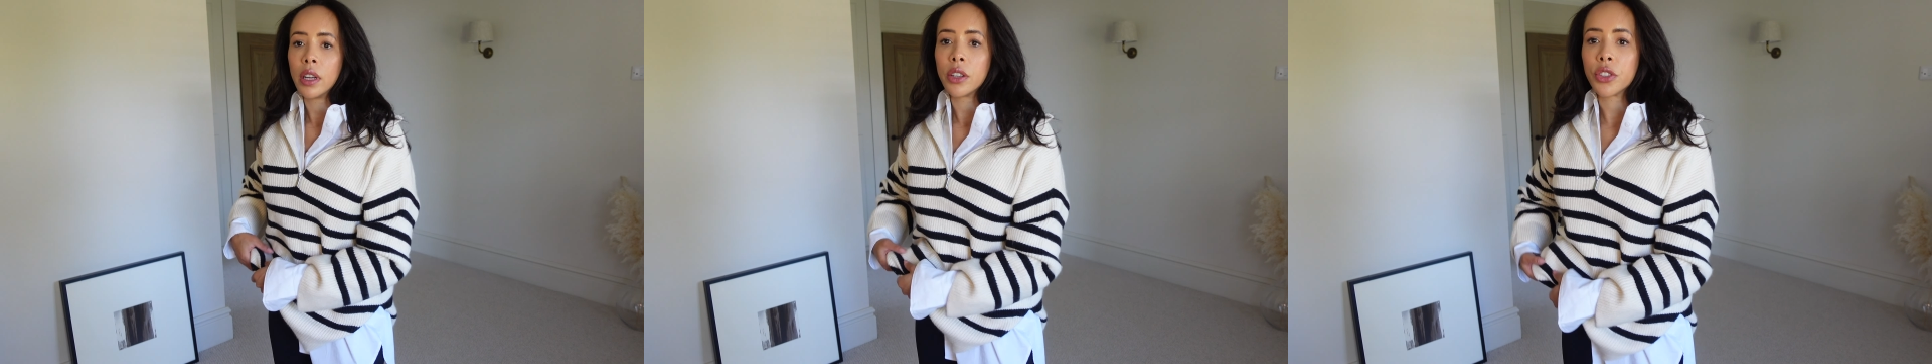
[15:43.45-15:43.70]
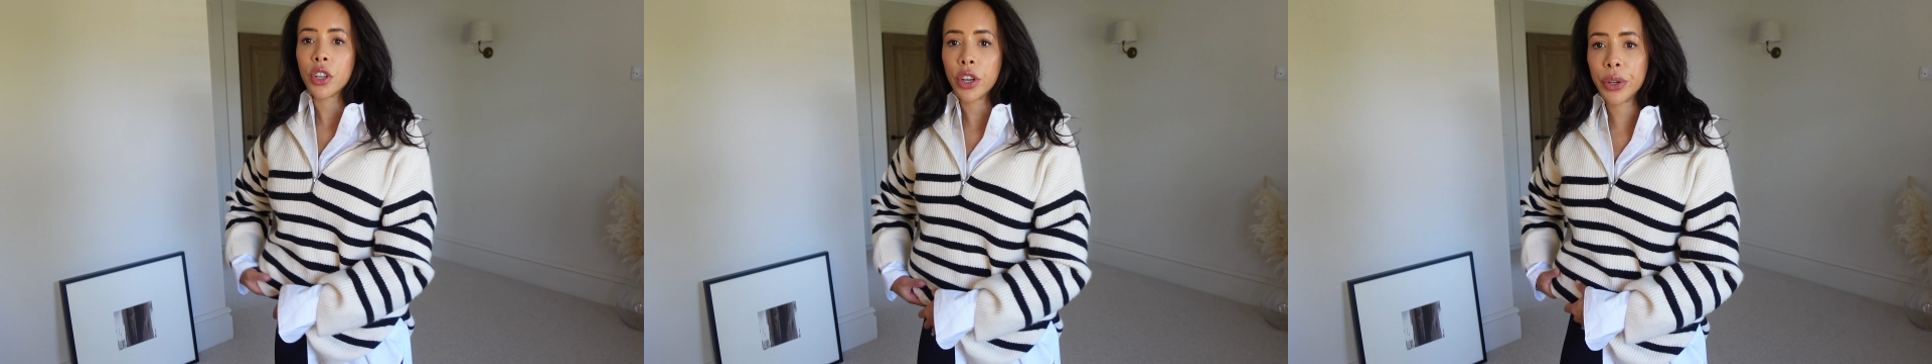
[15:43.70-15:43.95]

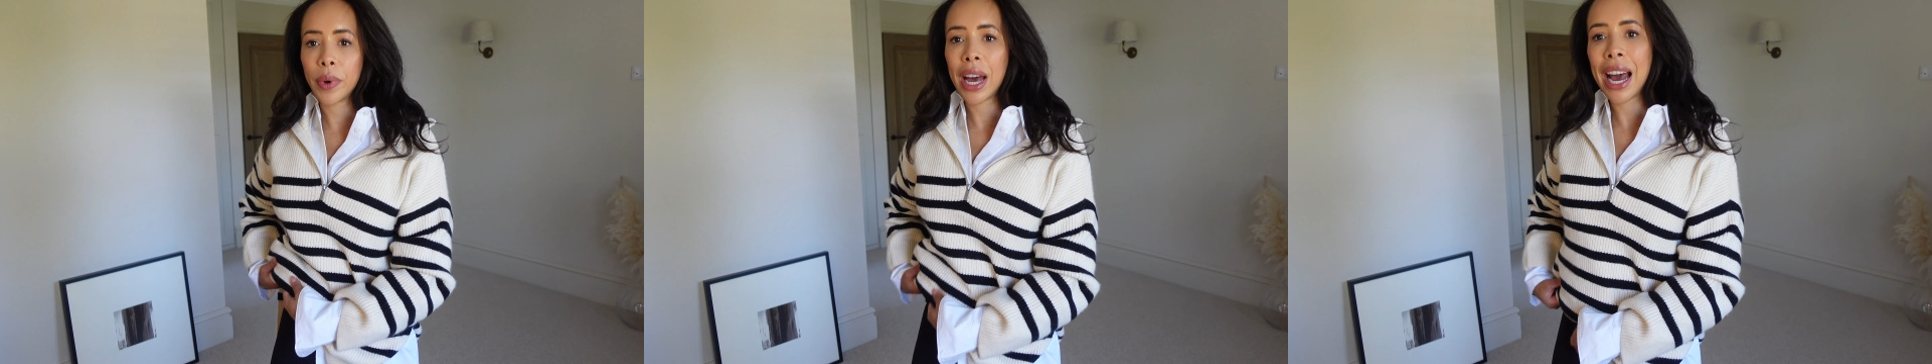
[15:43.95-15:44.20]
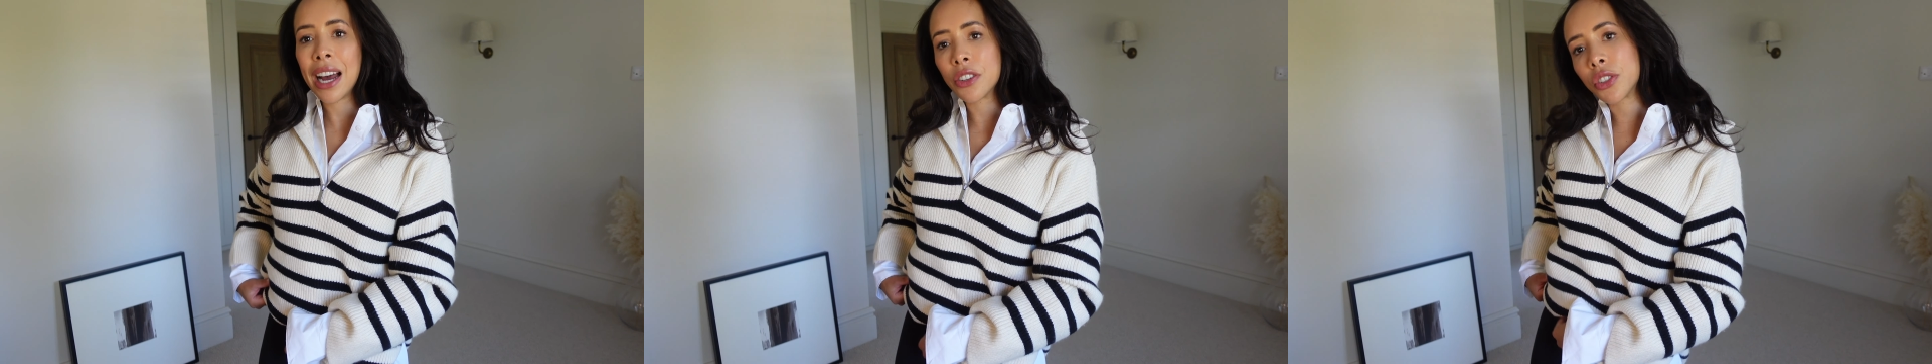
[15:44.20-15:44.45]
So
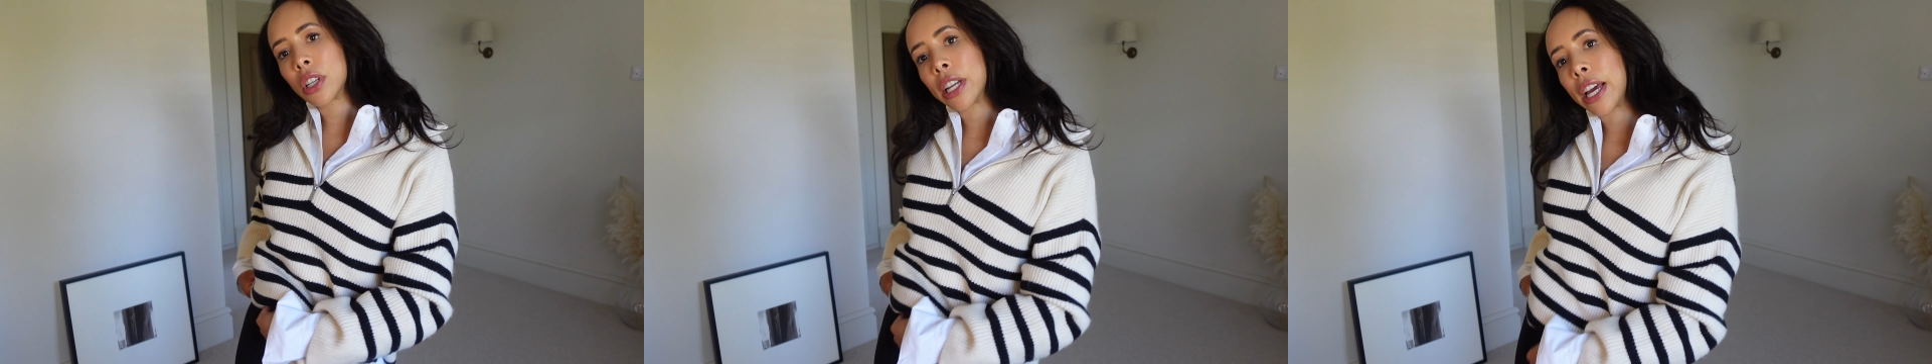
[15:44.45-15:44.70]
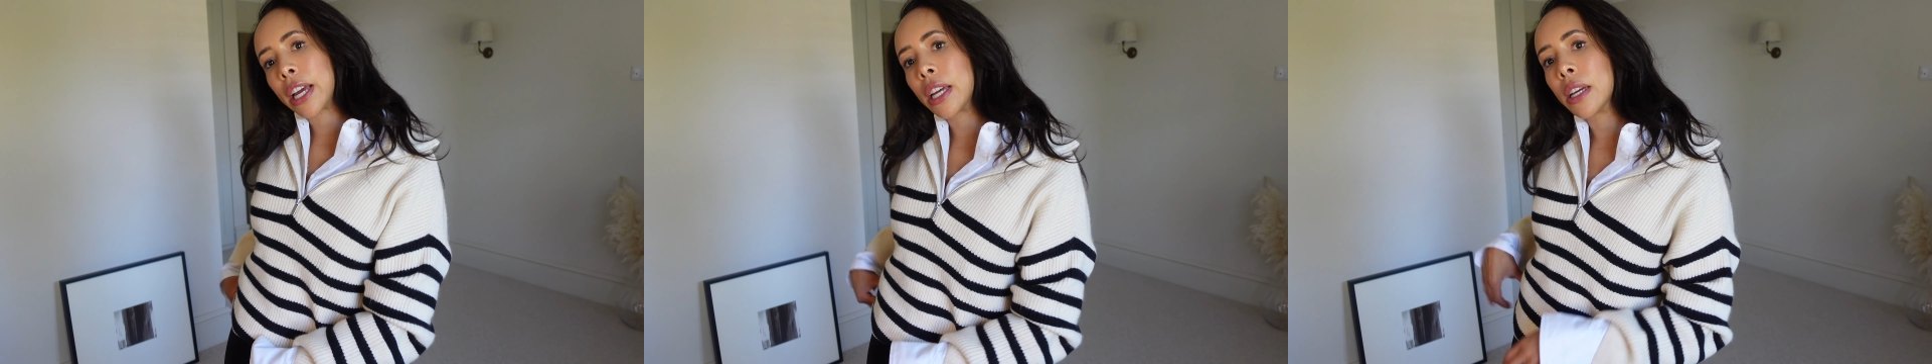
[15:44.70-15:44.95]

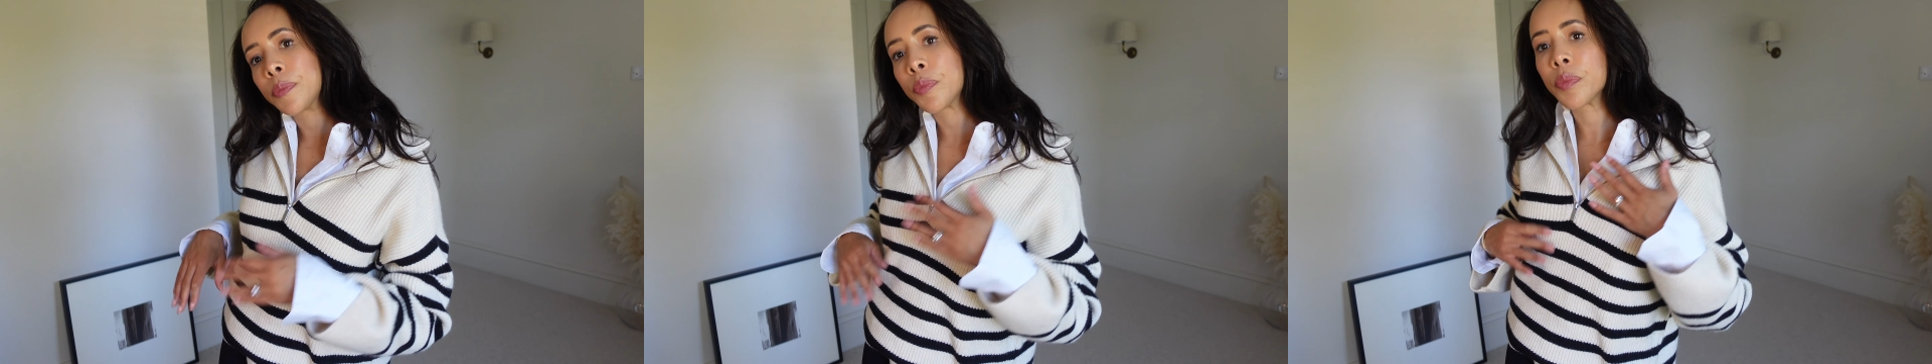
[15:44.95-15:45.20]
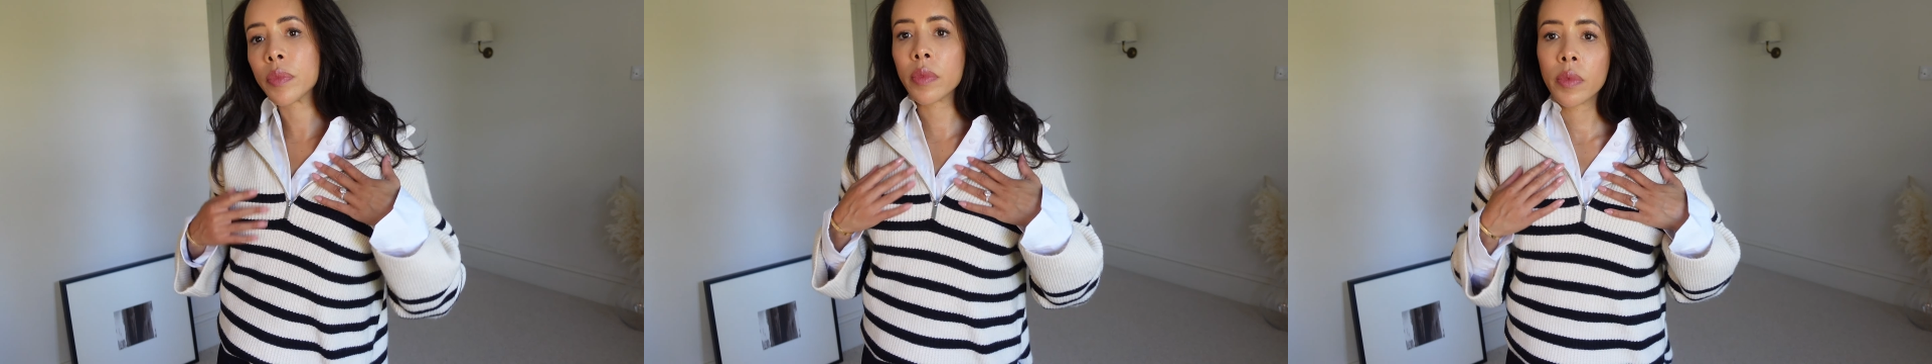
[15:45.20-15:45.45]
actually,
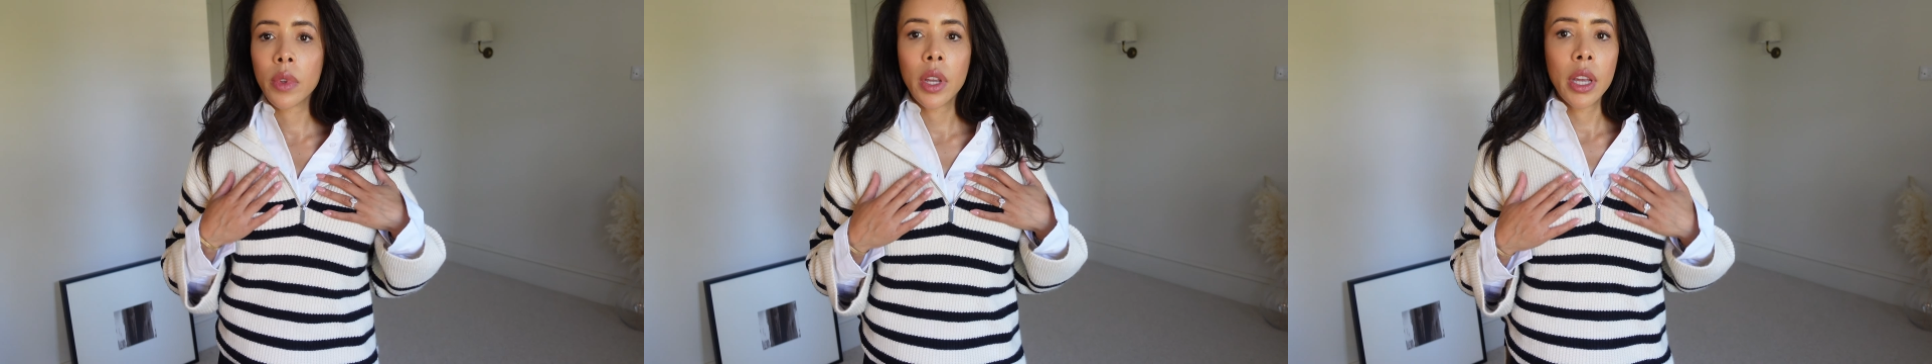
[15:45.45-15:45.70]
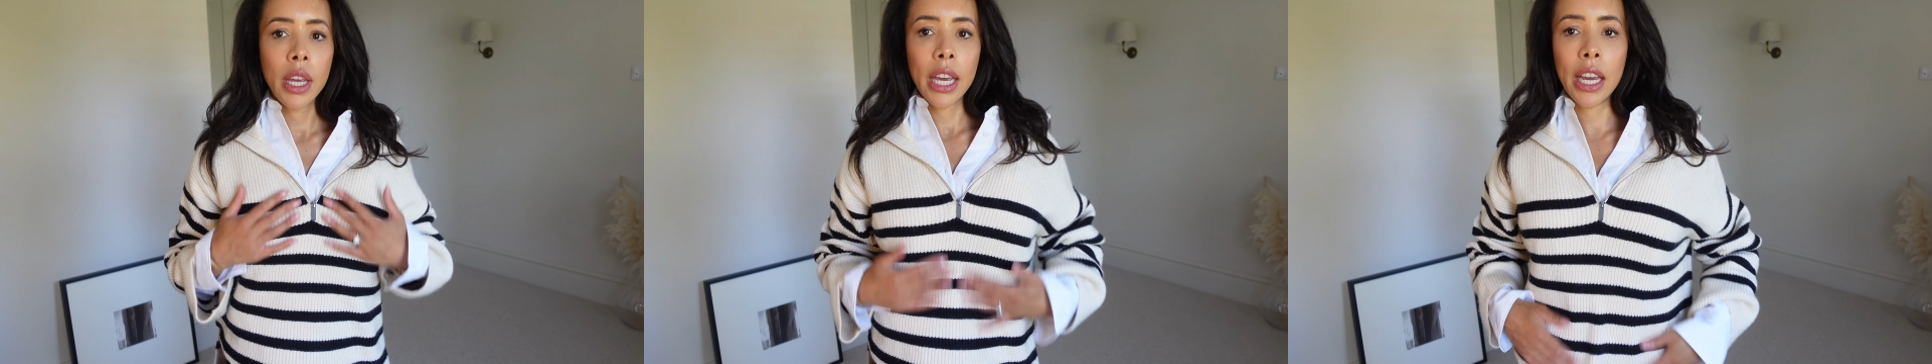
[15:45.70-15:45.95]

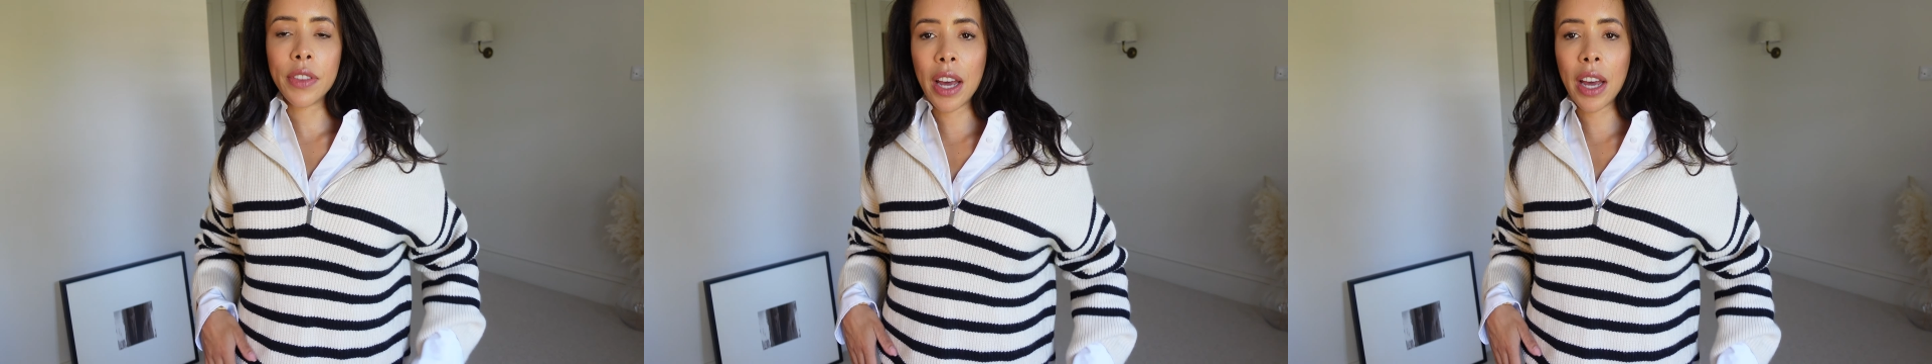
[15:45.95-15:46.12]
if